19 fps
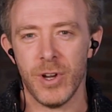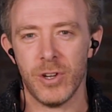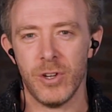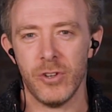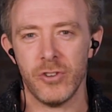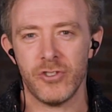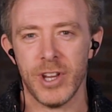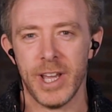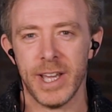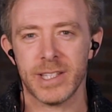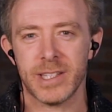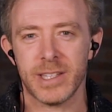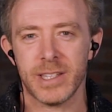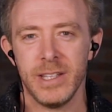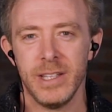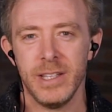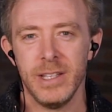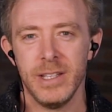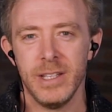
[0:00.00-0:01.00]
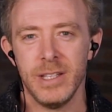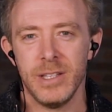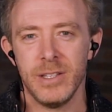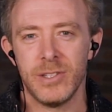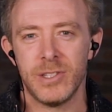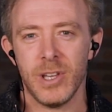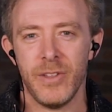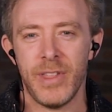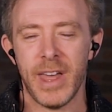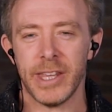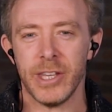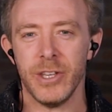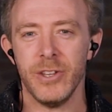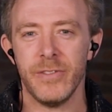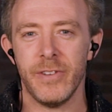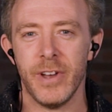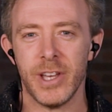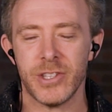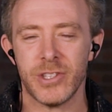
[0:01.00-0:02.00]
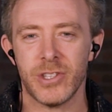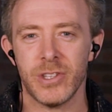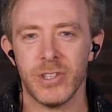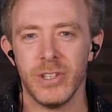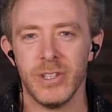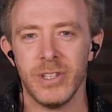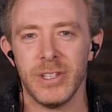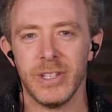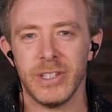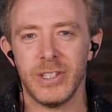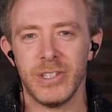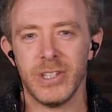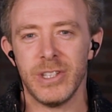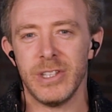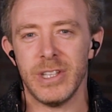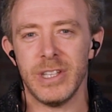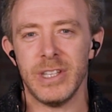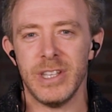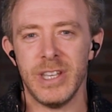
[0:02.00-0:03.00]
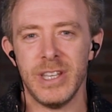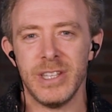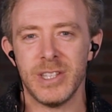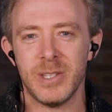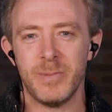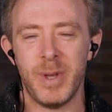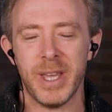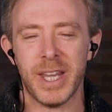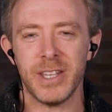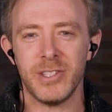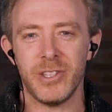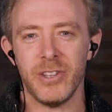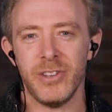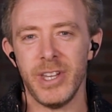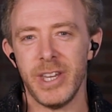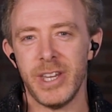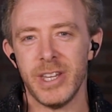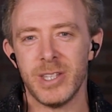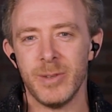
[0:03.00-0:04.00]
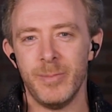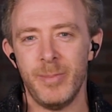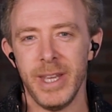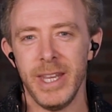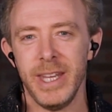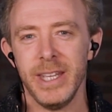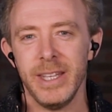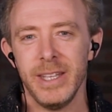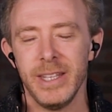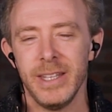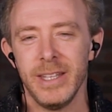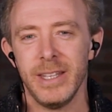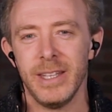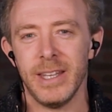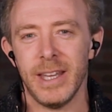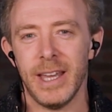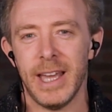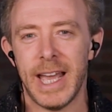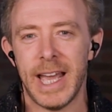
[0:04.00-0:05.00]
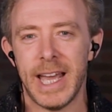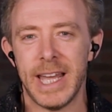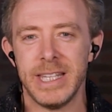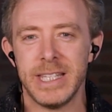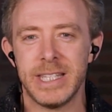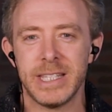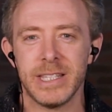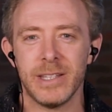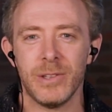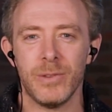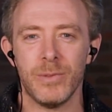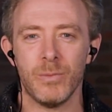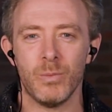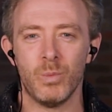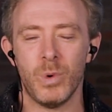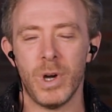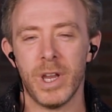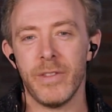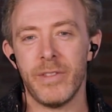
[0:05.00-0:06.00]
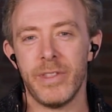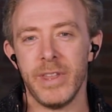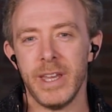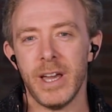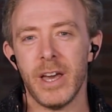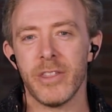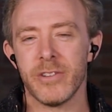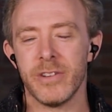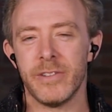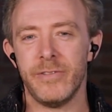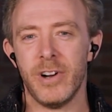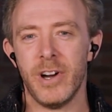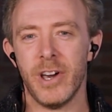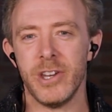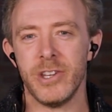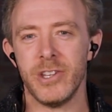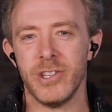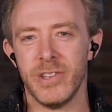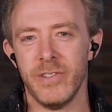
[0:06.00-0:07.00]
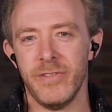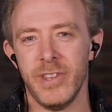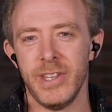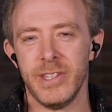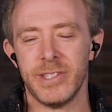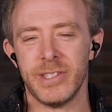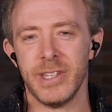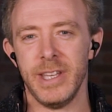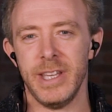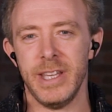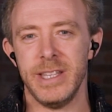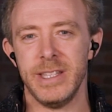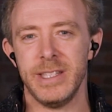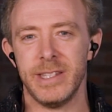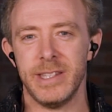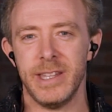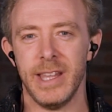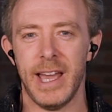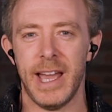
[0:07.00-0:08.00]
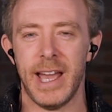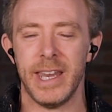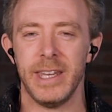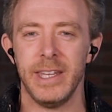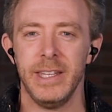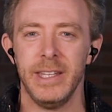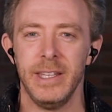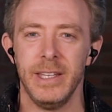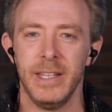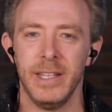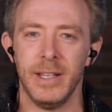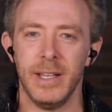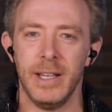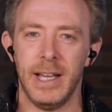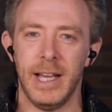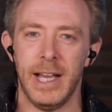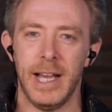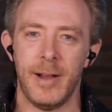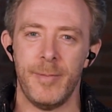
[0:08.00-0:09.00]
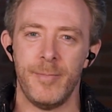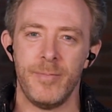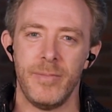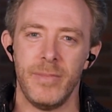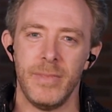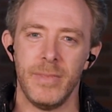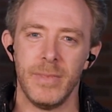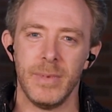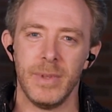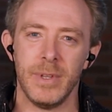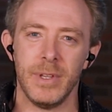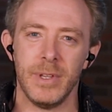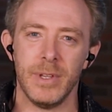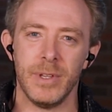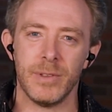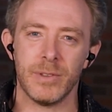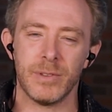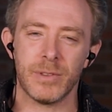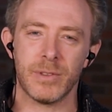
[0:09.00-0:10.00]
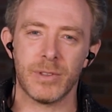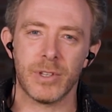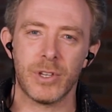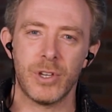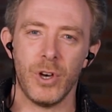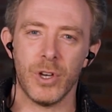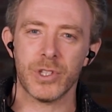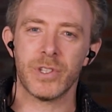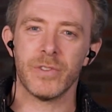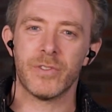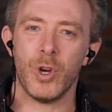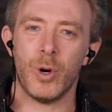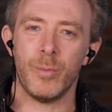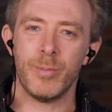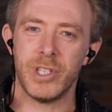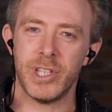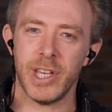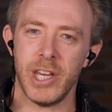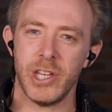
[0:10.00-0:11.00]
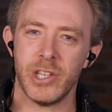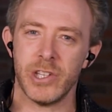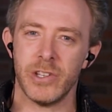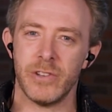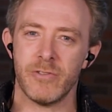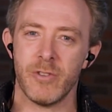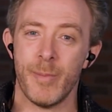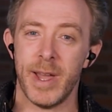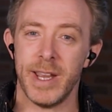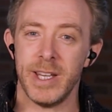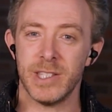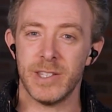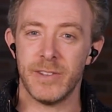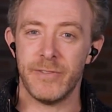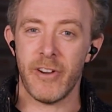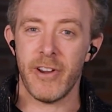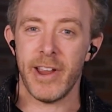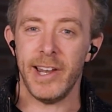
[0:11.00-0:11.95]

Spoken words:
contracts. So that universe is as big as you need it to be. And one of the other advantages of this is that the cost of computation remains very